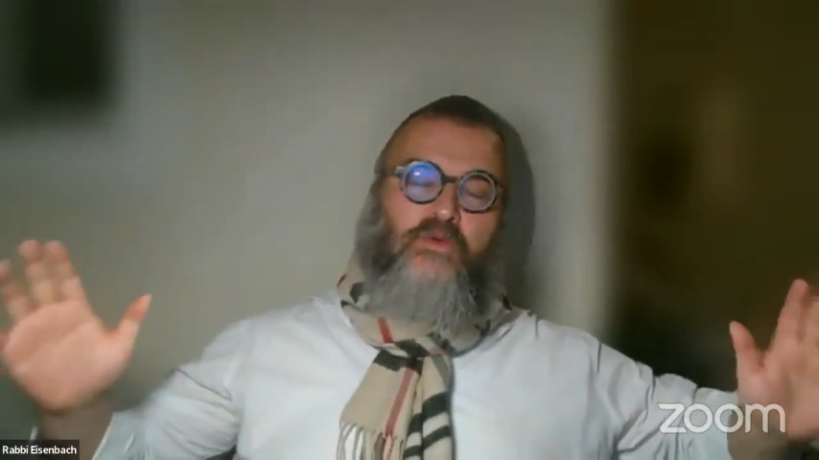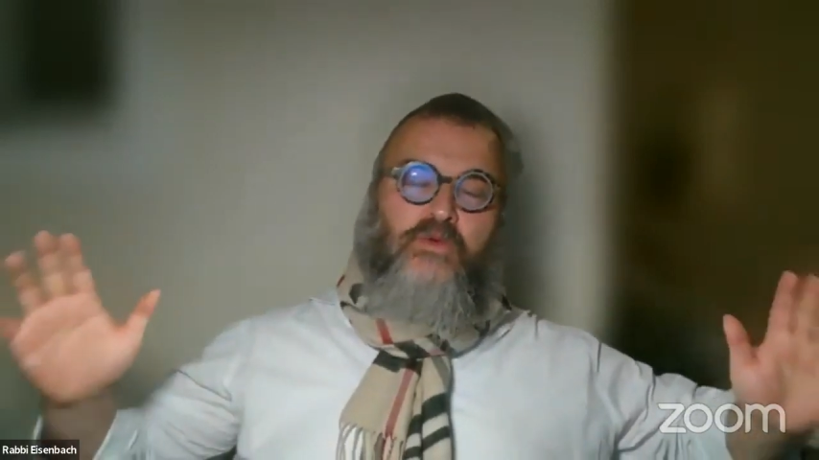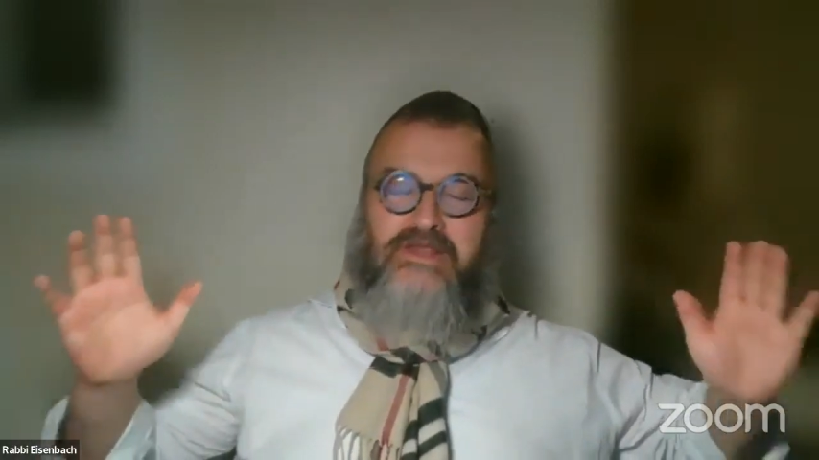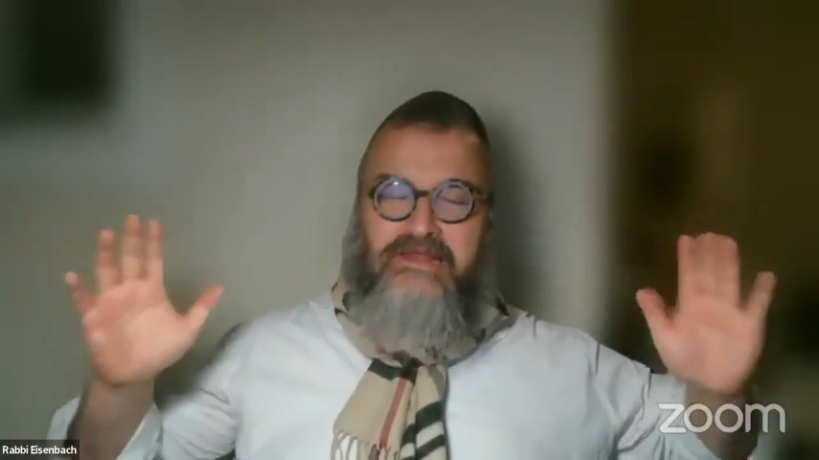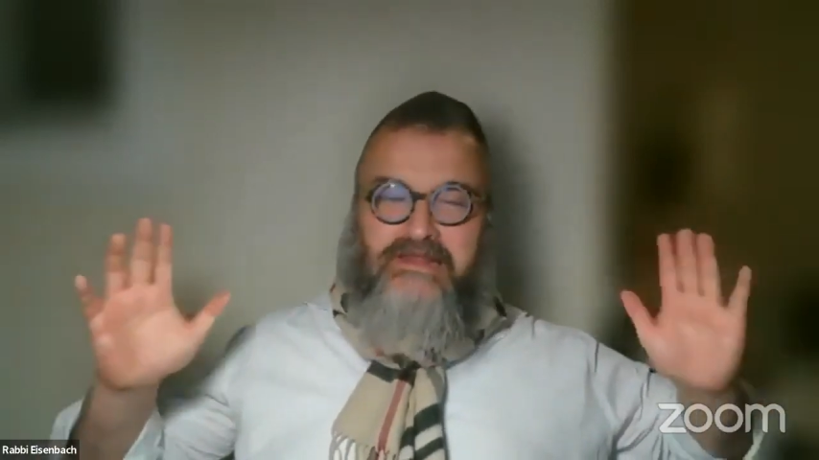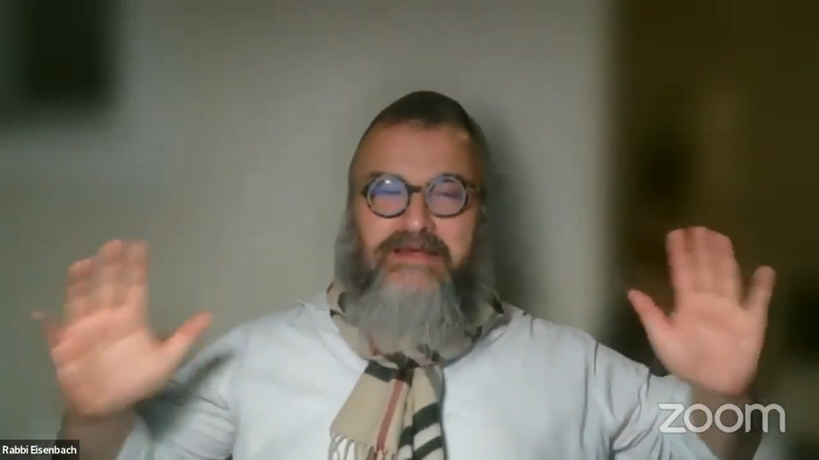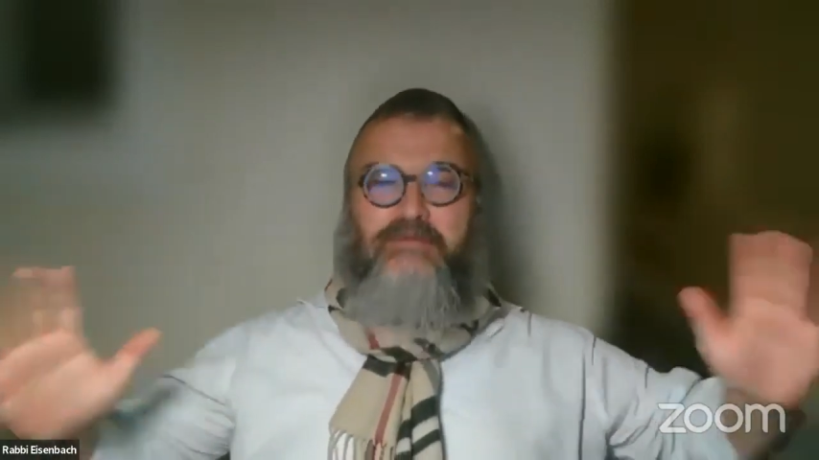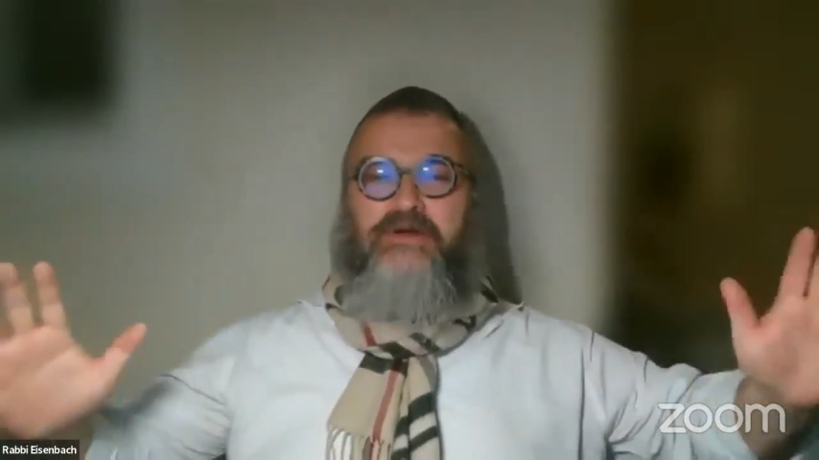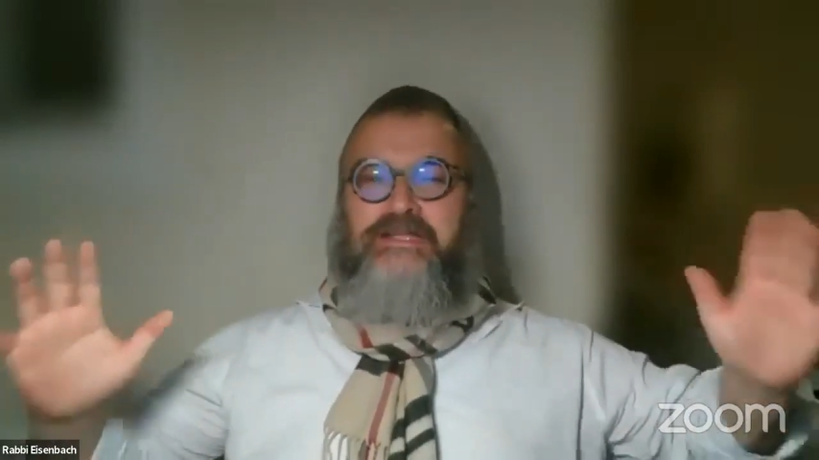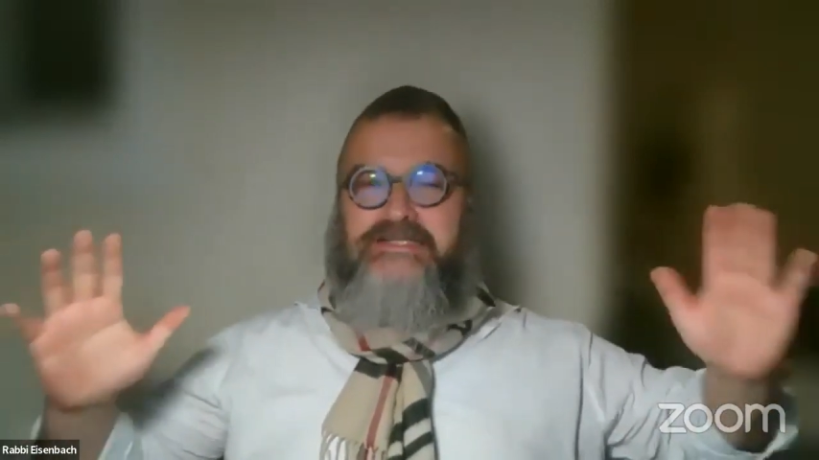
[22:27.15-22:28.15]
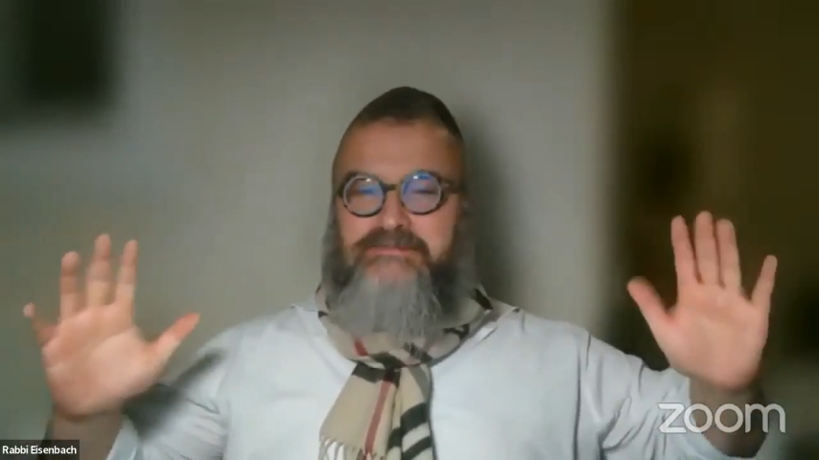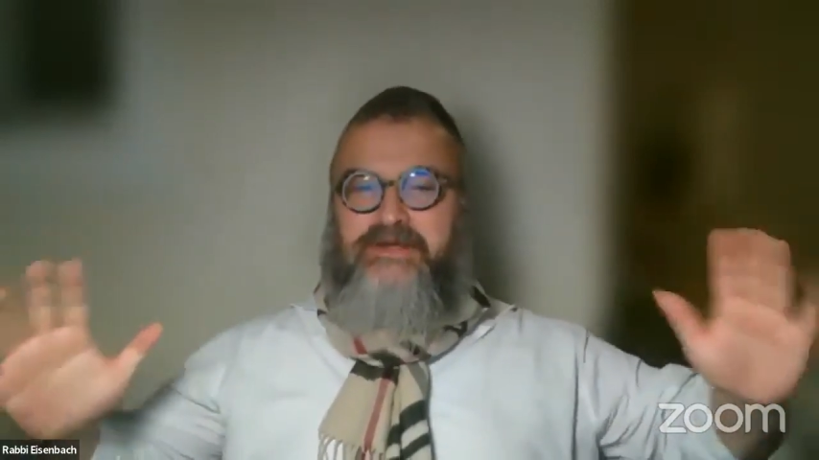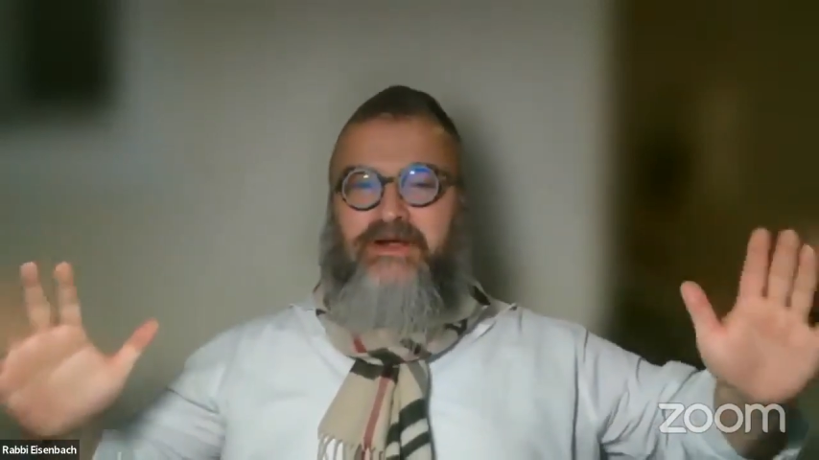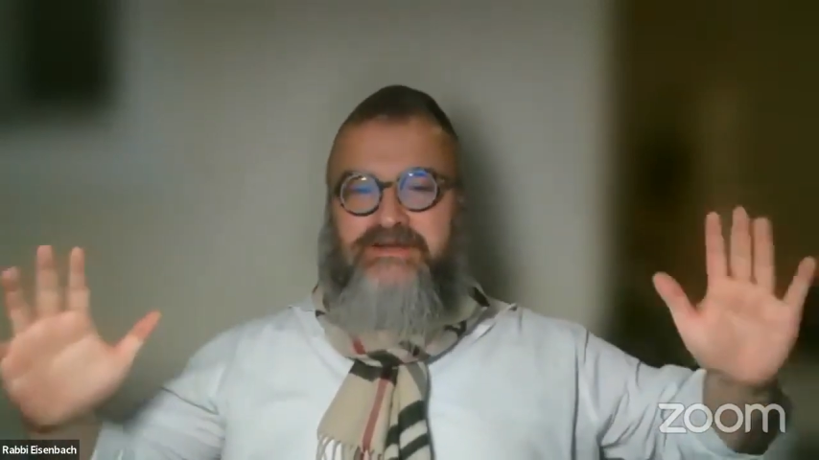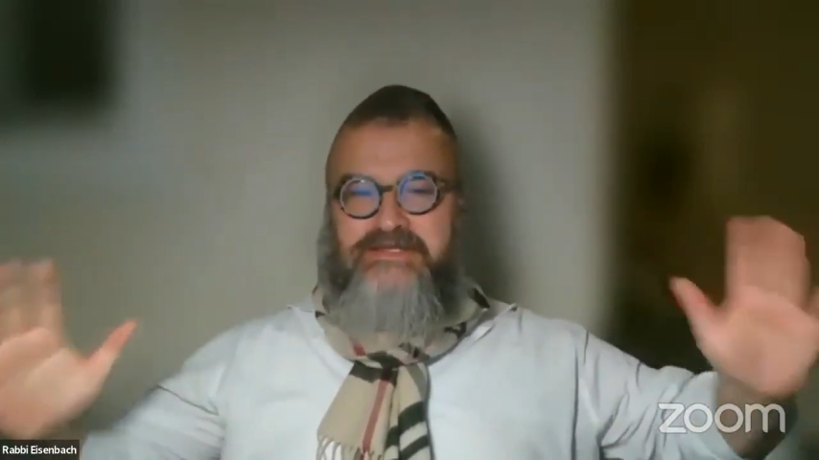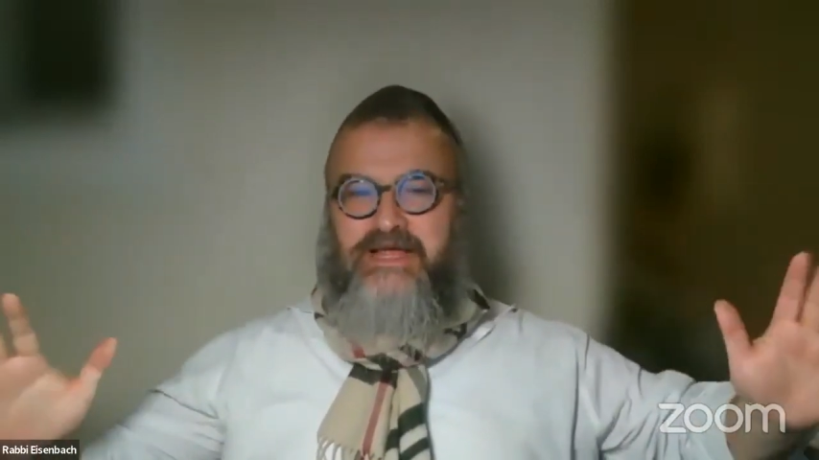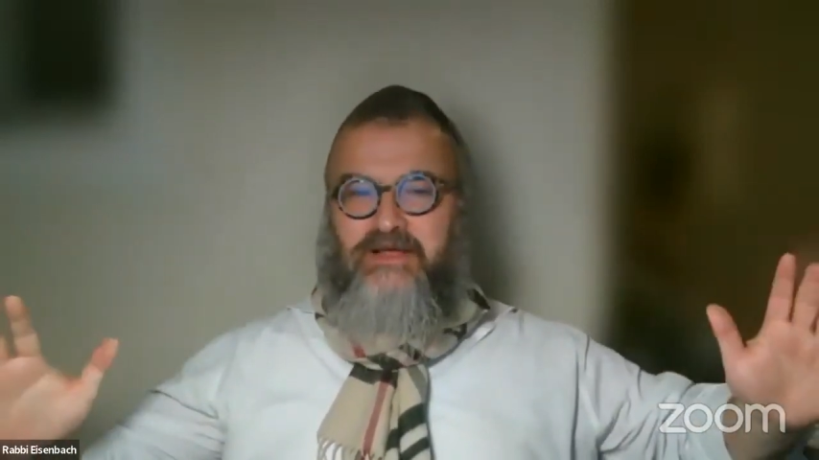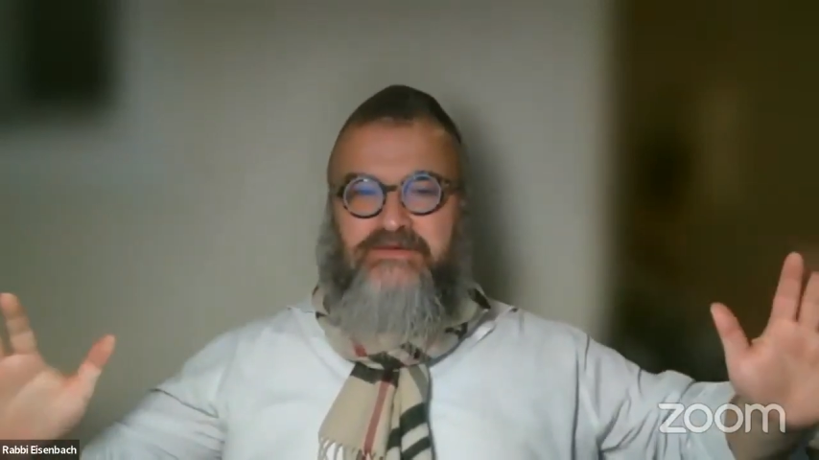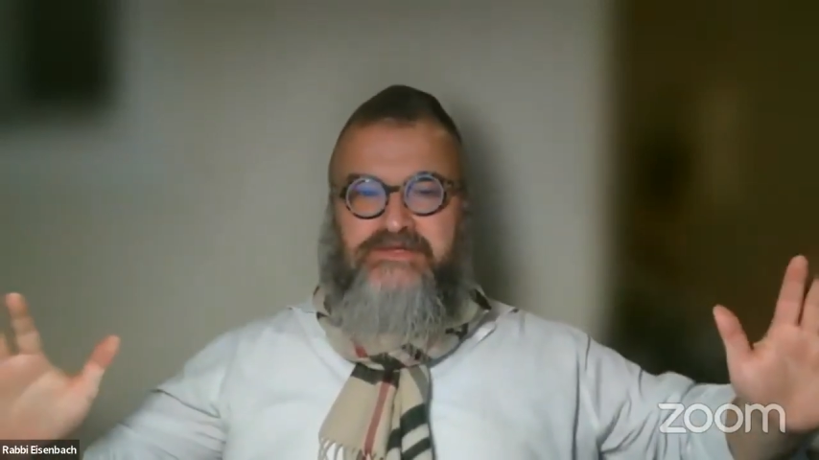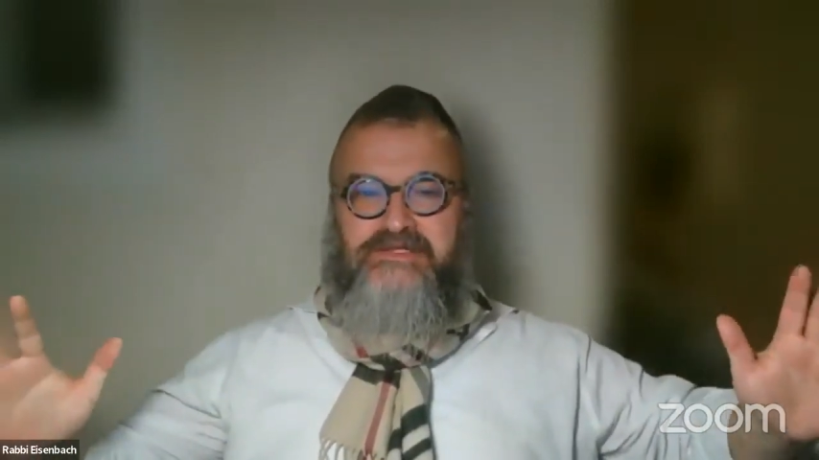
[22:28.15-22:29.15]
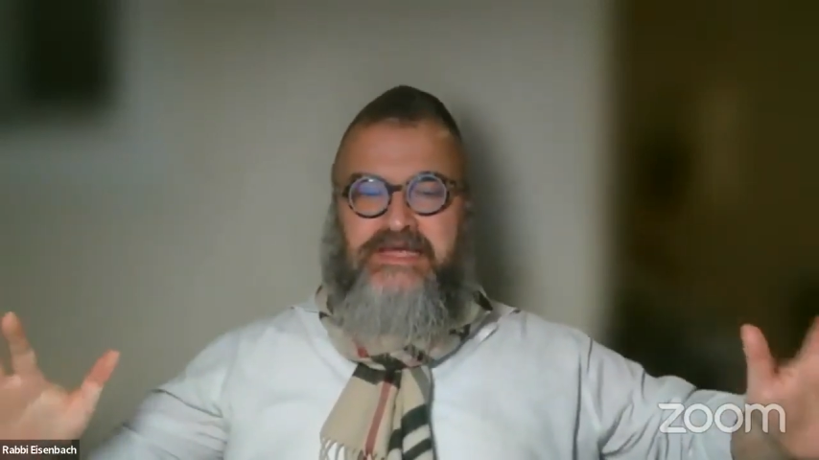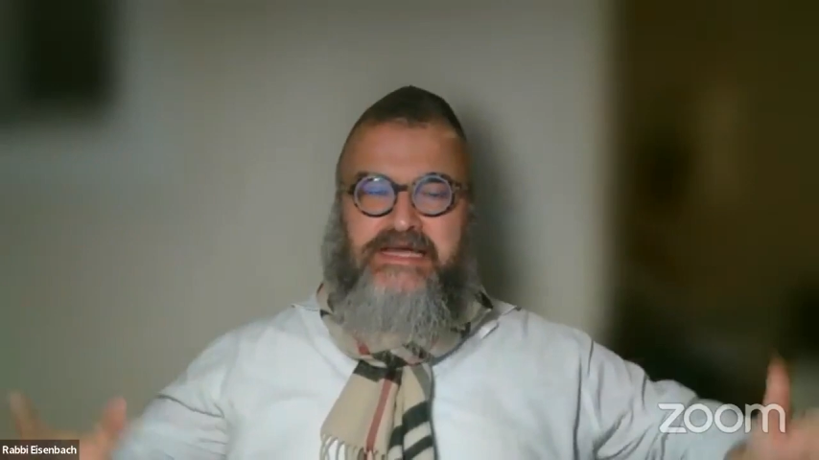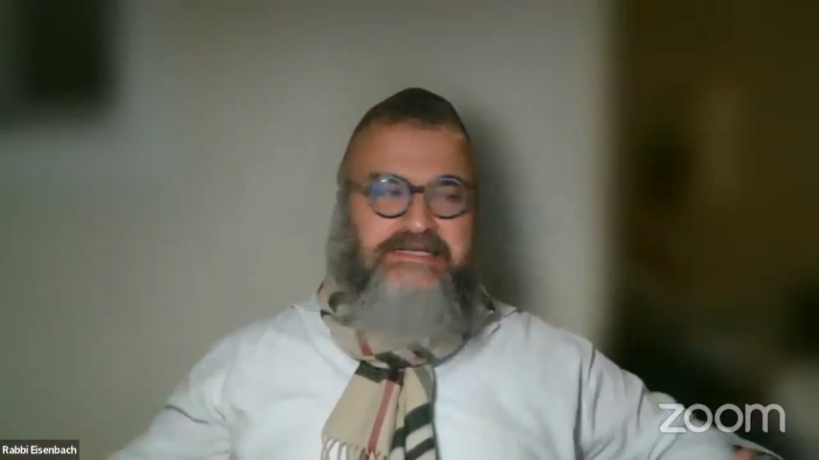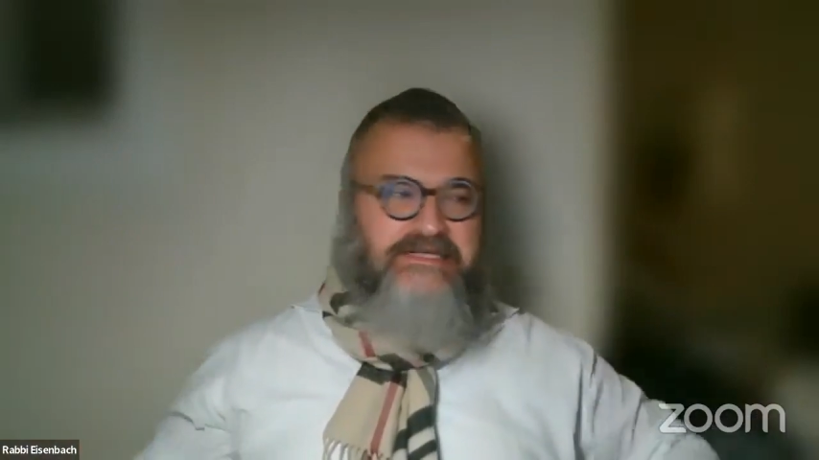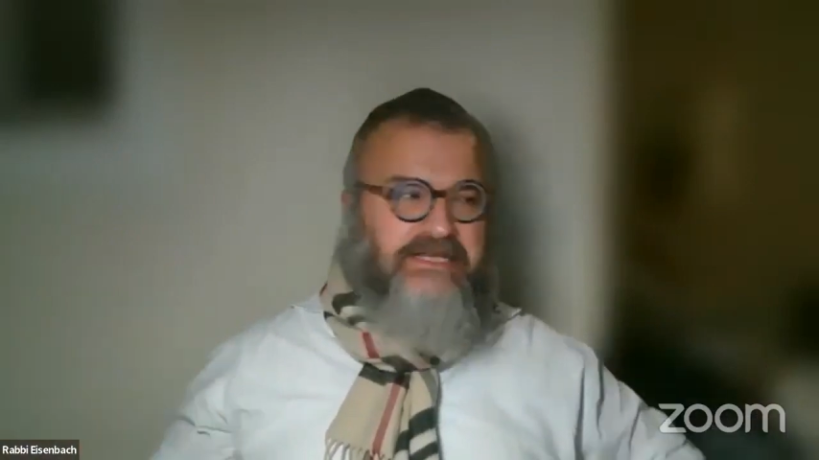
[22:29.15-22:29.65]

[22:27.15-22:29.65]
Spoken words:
We're the liberty to be ourselves,